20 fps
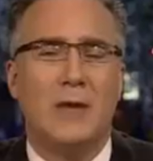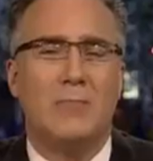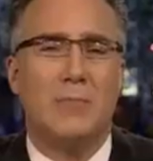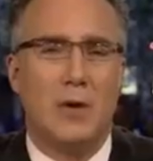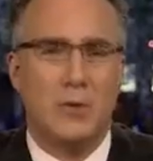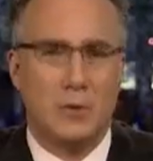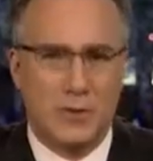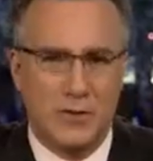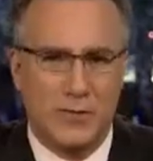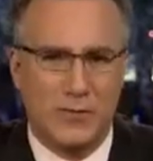Now,
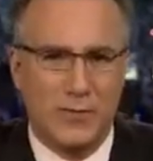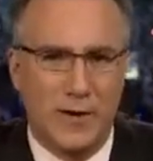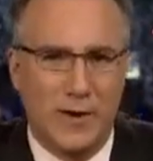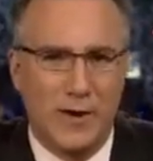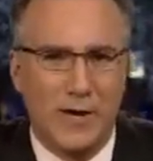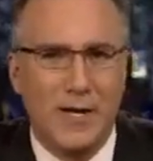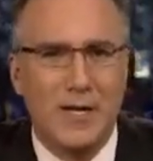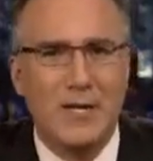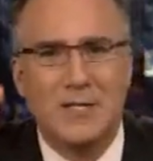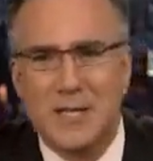most of
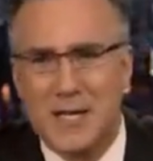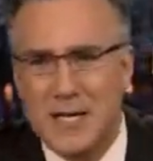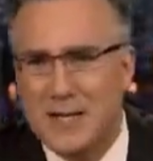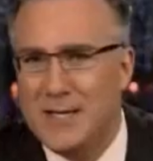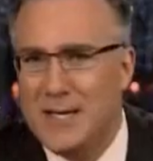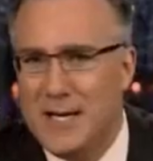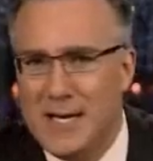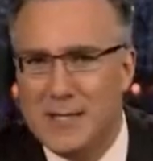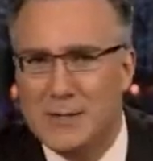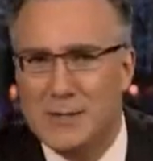Florida is
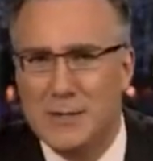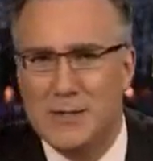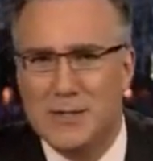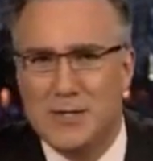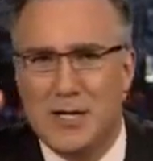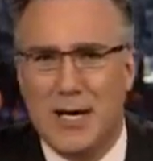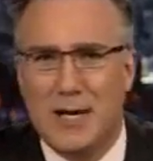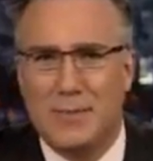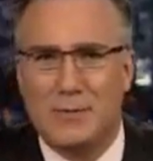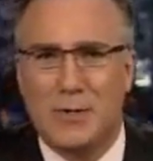in the
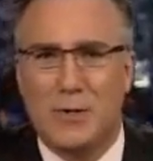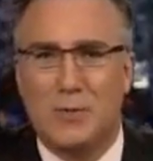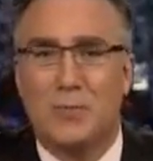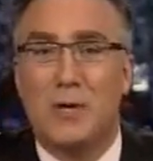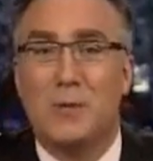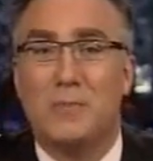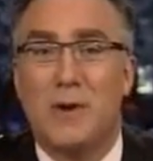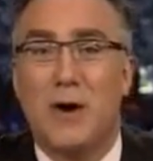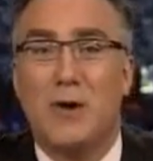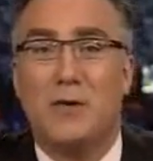Eastern time zone,
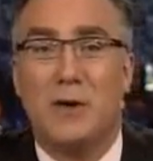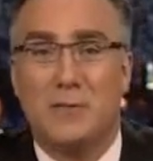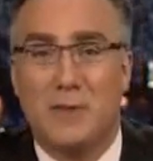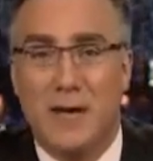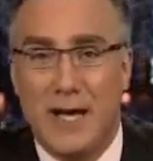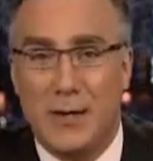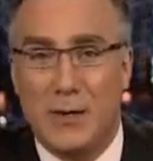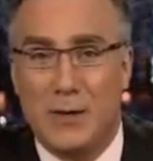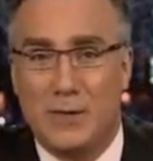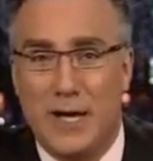but apparently
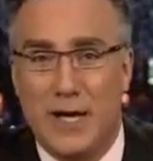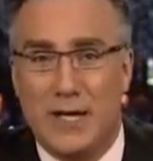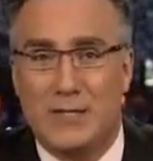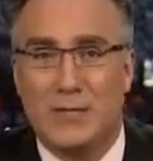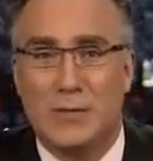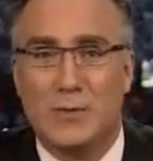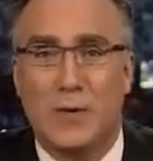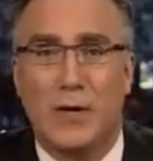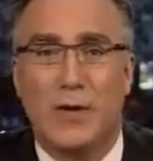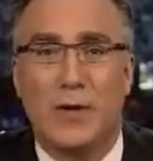Land
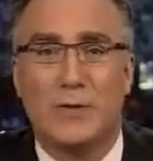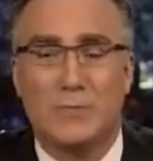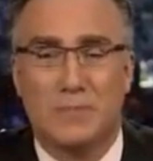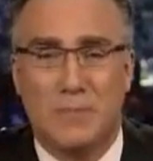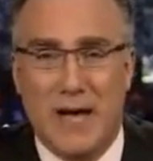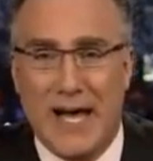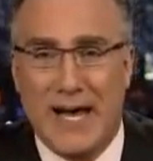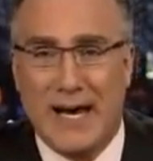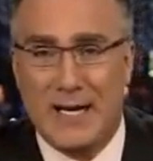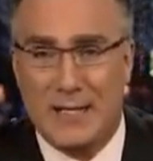O'Lakes is one of those
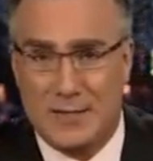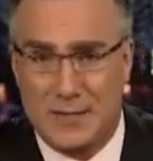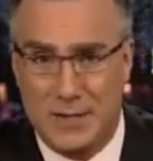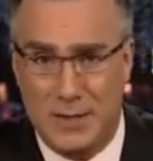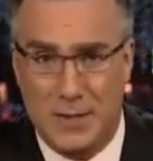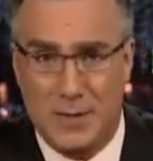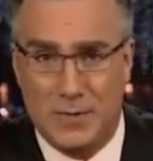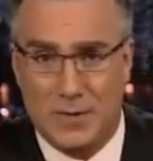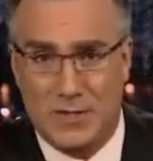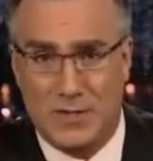pockets
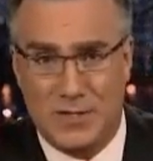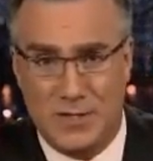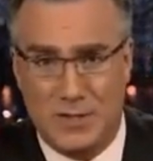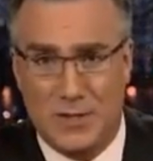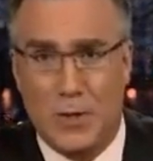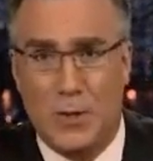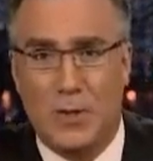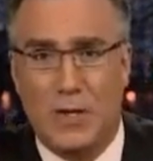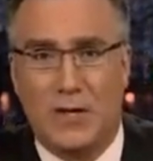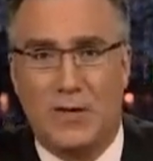that uses
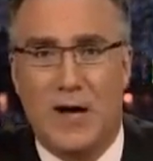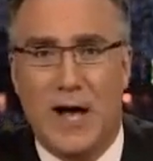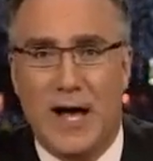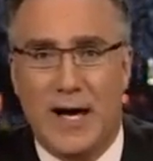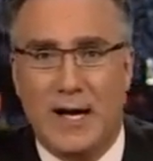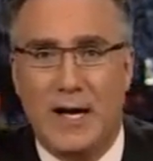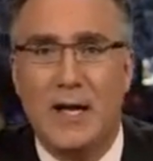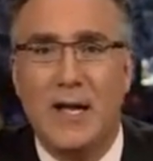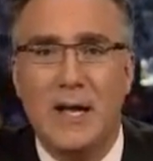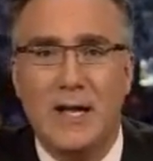its own
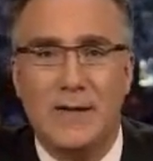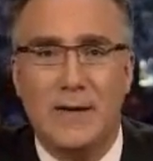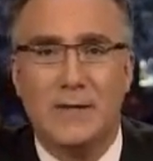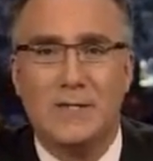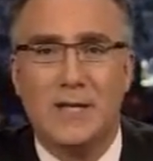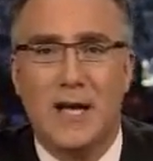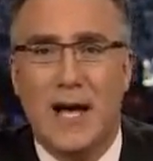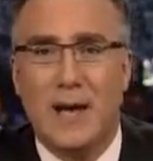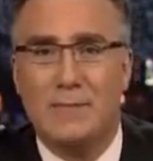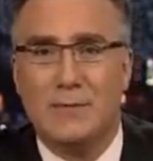clock.
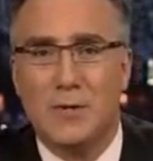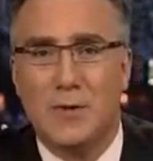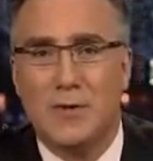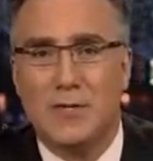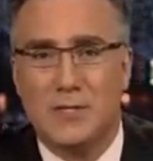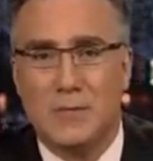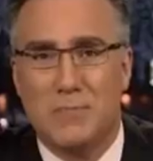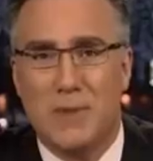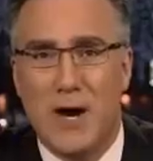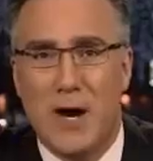Their time
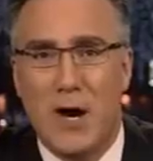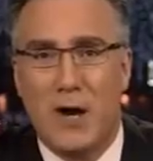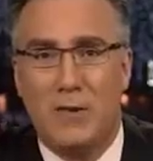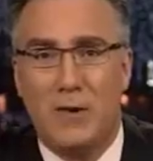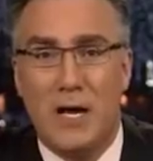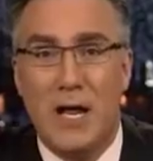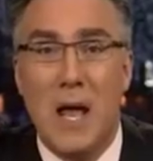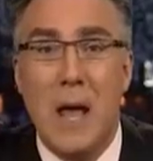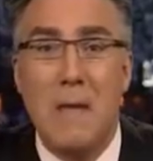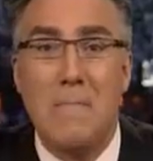zone is
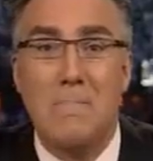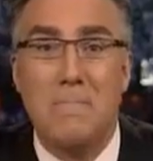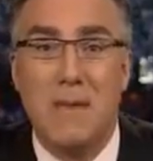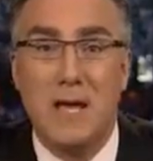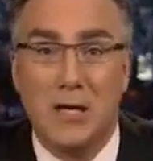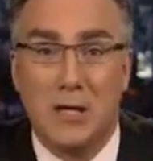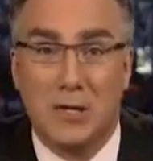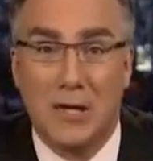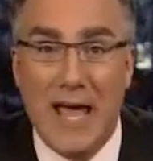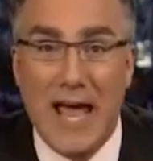apparently
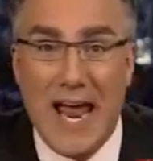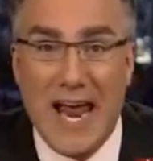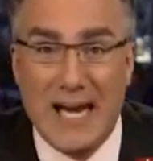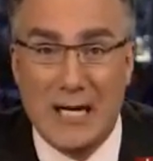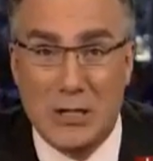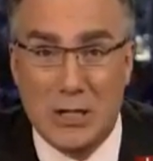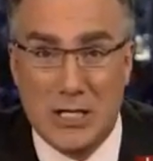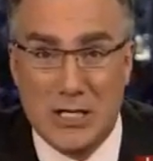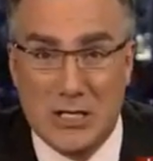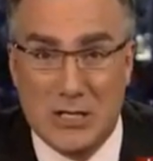Middle
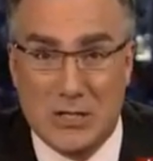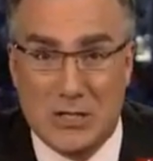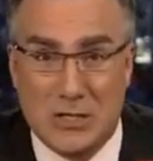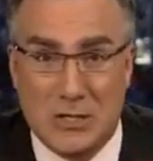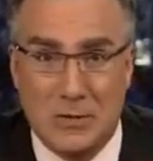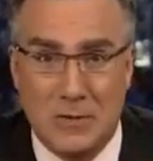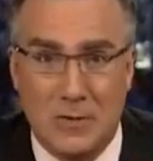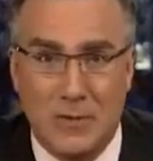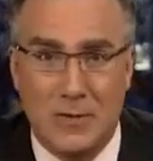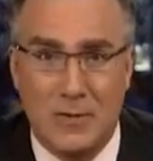
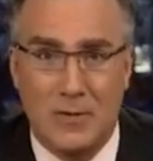Ages.